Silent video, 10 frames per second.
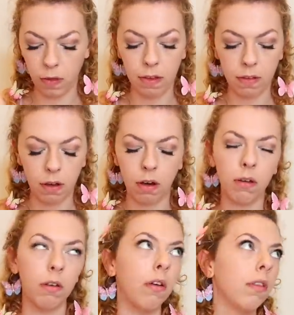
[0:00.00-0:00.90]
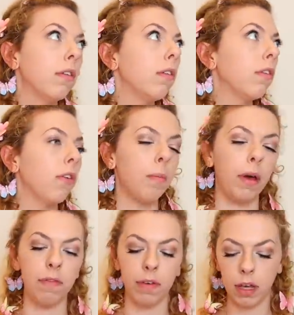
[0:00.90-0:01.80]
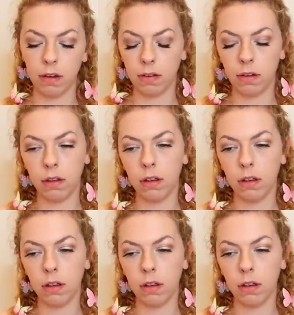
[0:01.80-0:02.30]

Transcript: That is, oh god, this is so perfect.